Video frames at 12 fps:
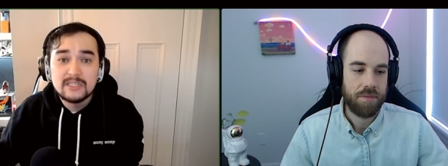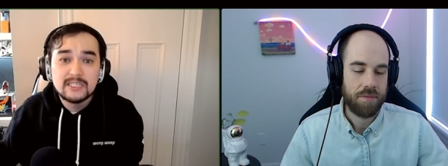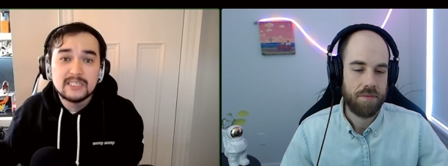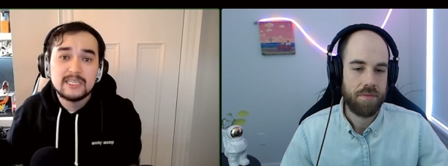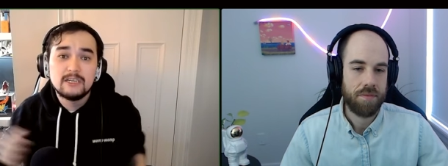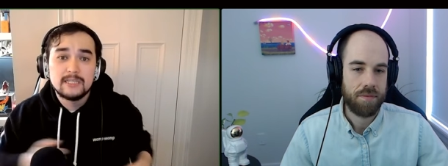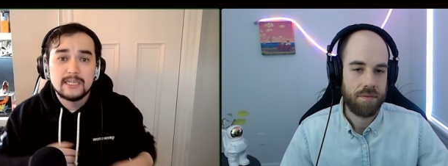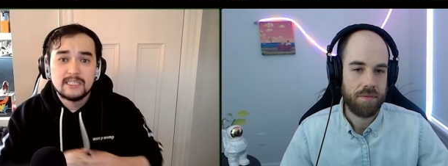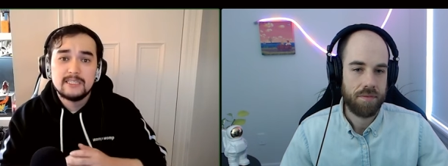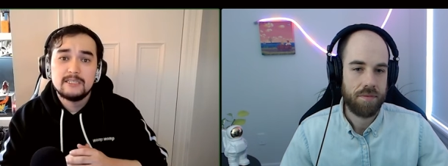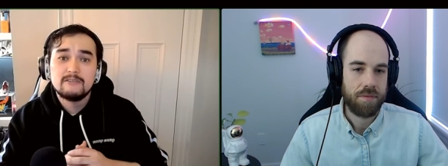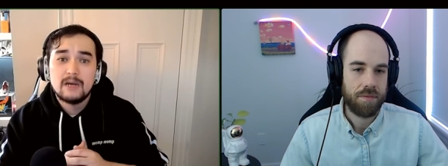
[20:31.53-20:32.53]
Speaker 1: and the skill
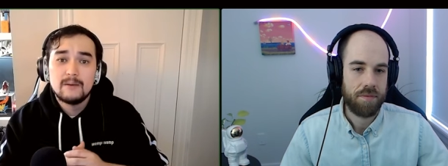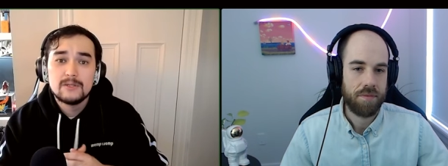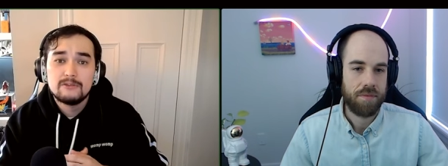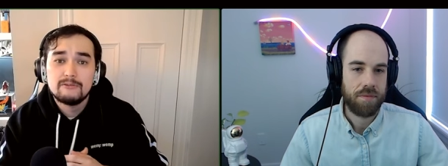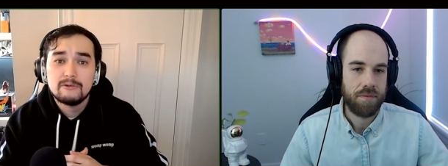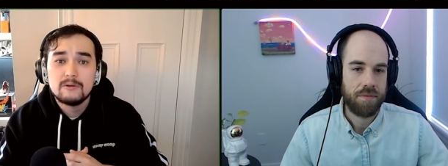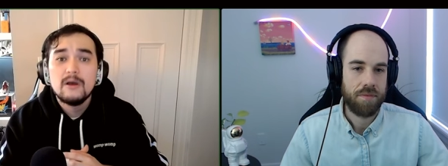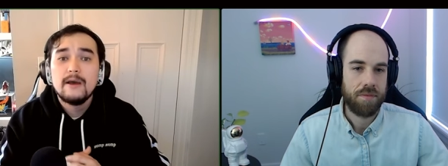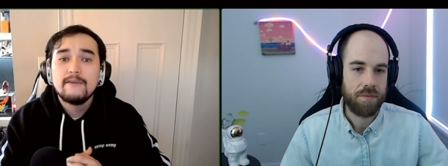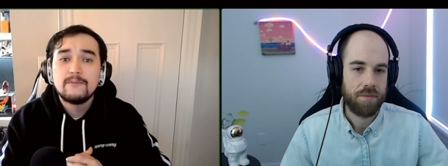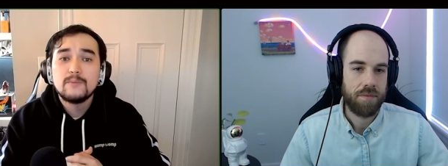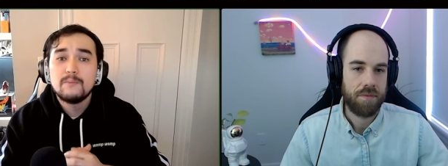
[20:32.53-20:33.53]
that's still coming through
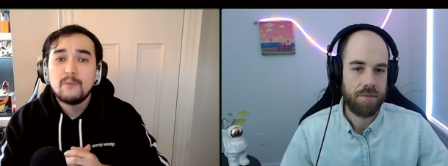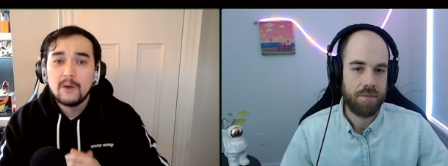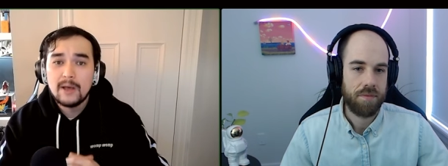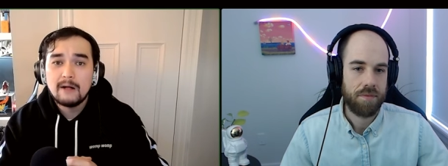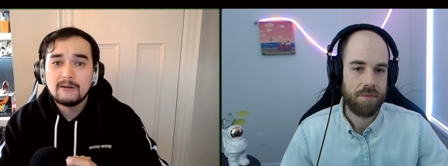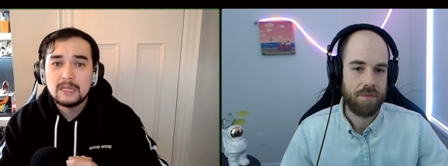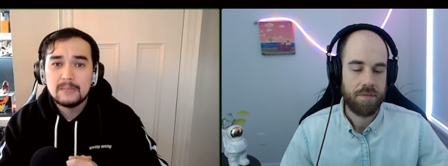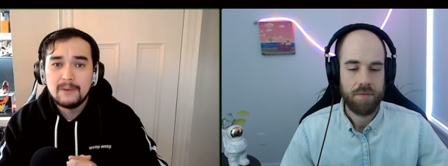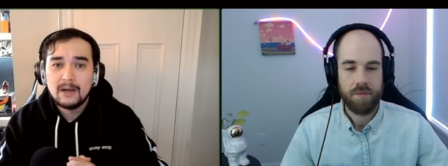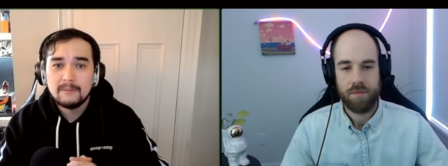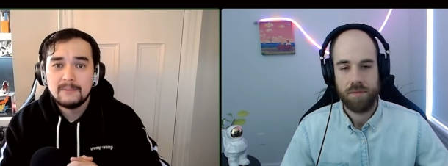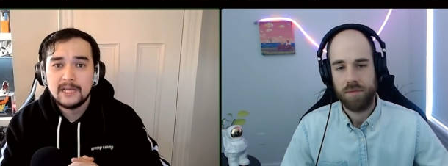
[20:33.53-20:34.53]
from your boy Elk in the
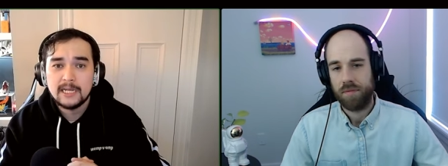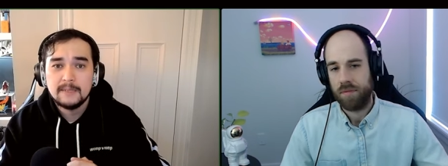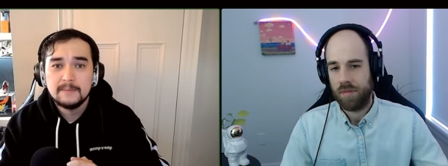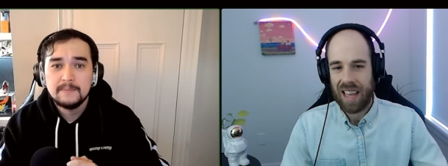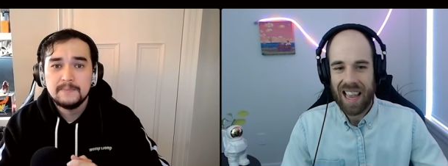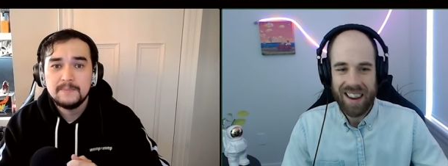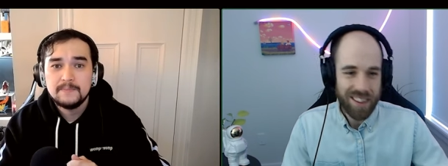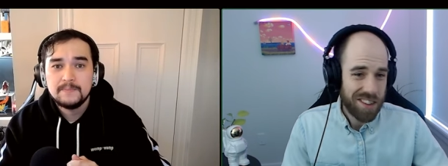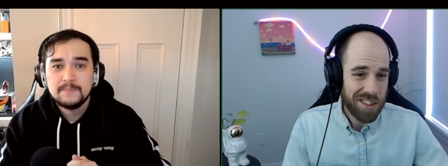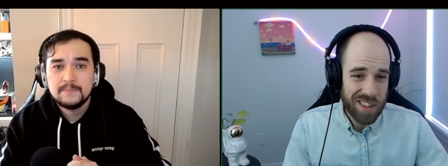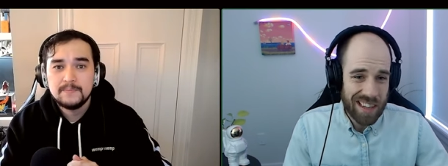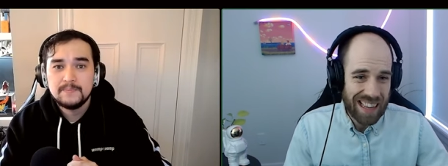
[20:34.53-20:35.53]
bottom lane.
Speaker 2: And this
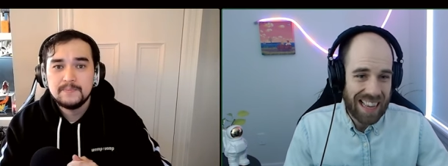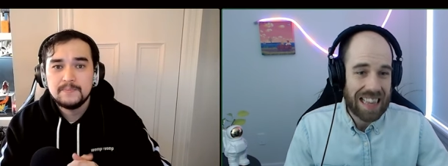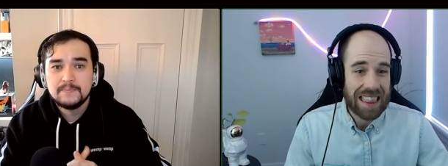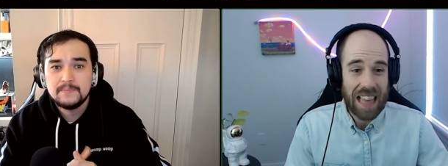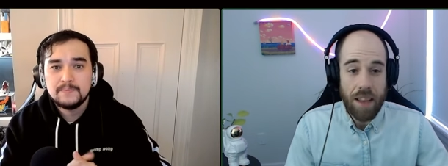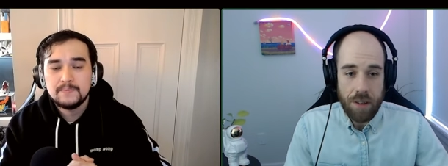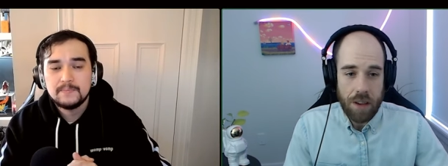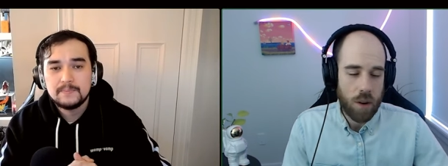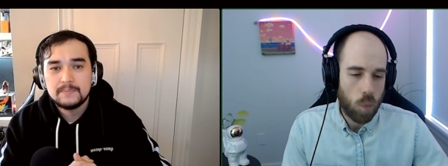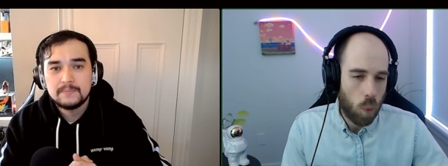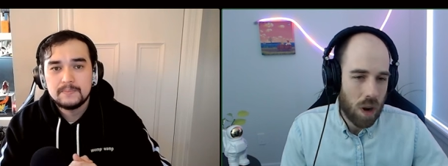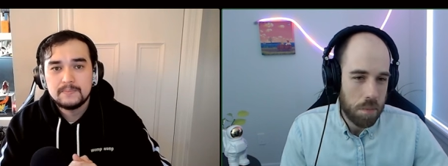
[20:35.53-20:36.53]
is an
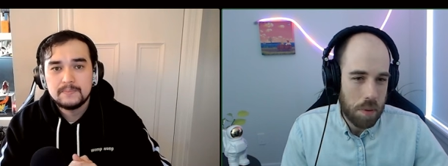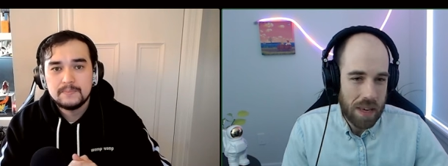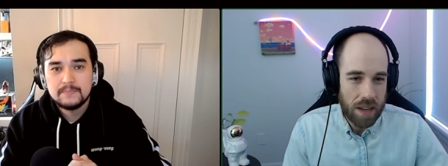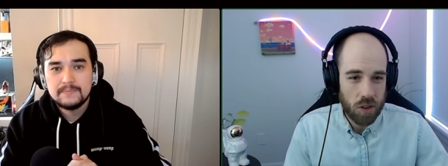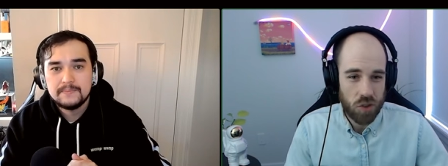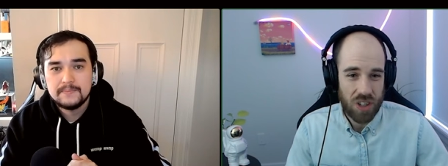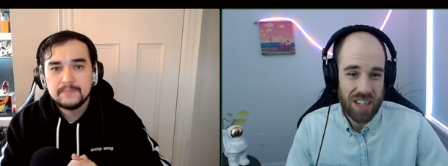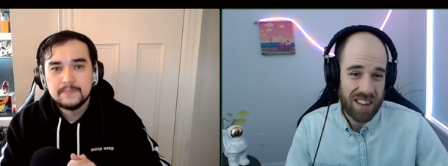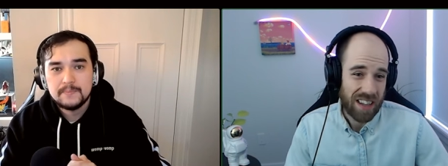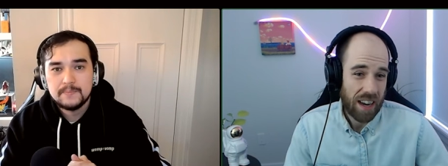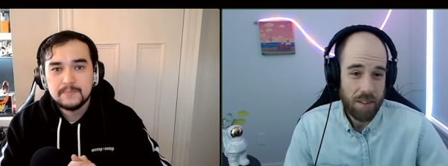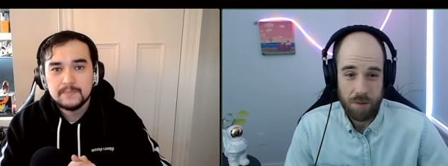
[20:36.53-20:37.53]
11-1 BLG
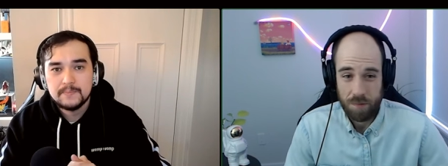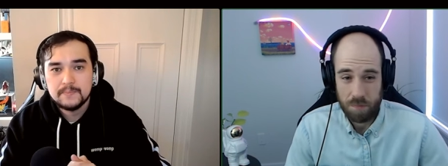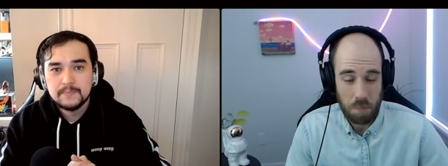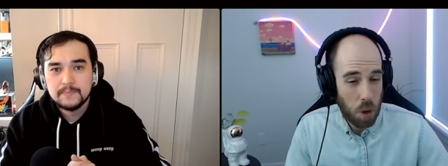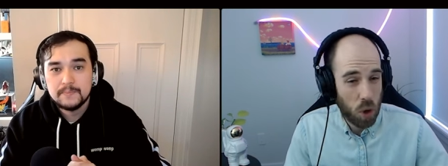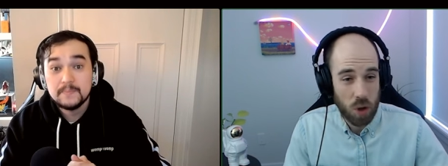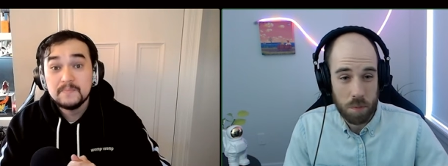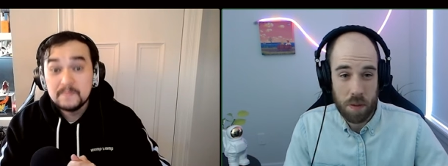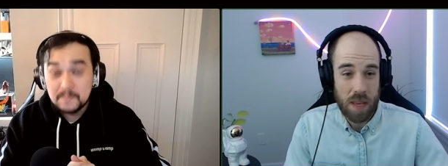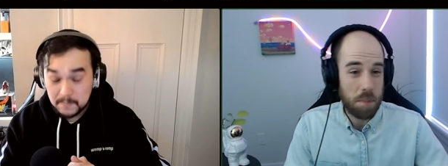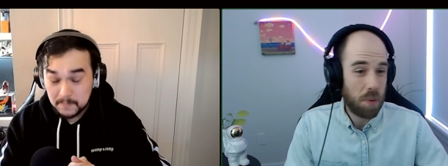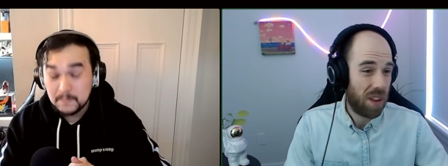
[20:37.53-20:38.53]
that I've heard
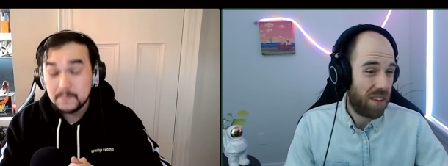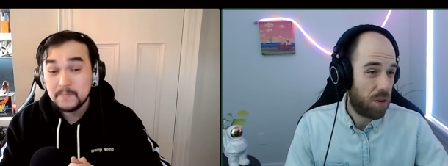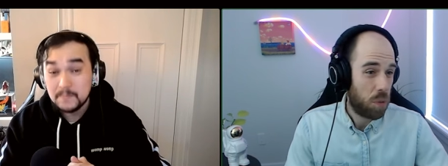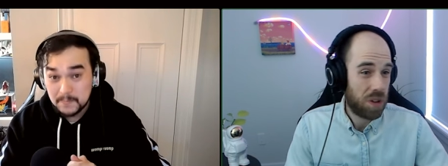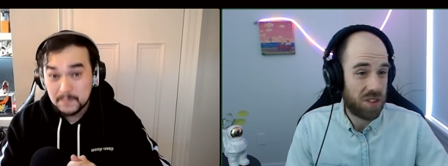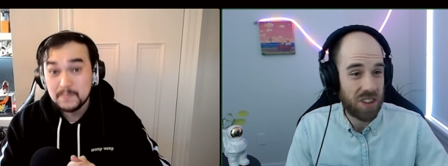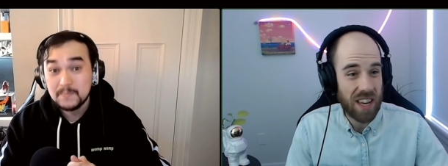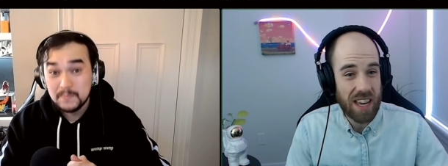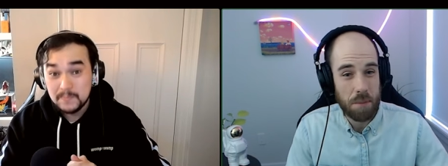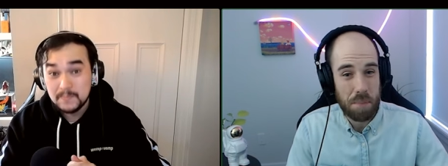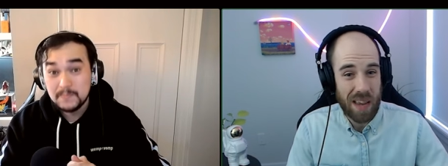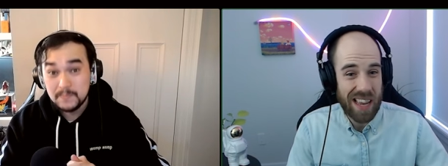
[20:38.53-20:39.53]
people, everyone
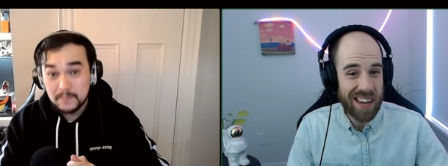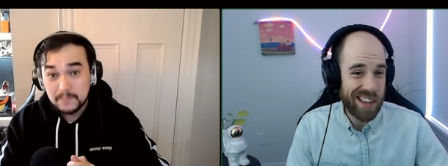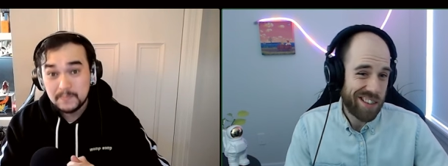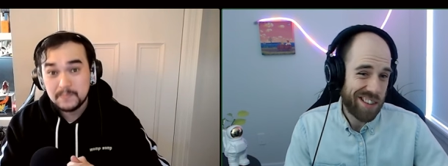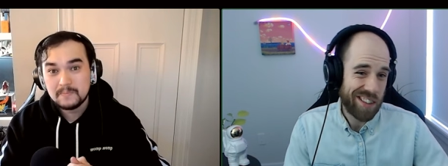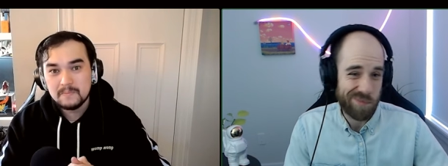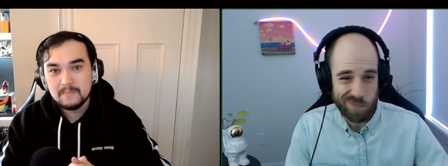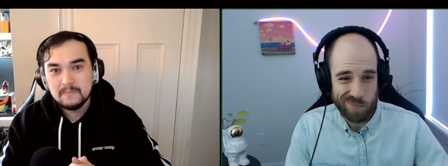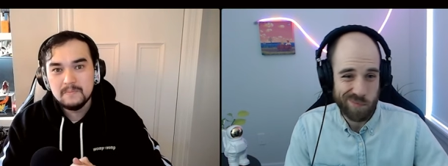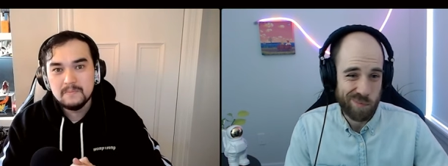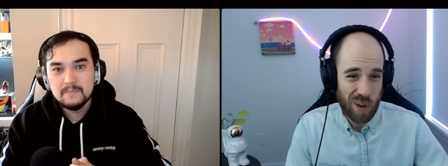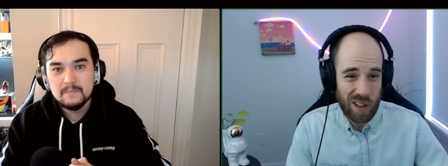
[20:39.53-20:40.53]
saying Bin isn't
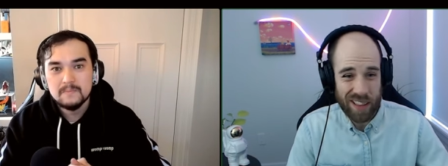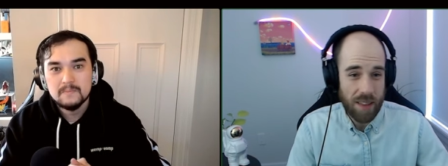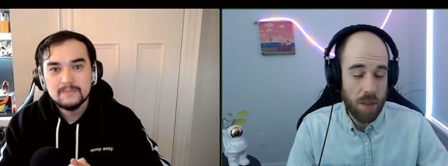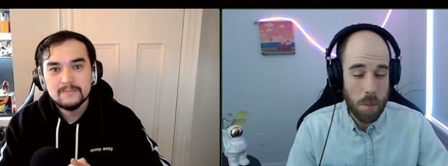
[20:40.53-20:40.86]
really in the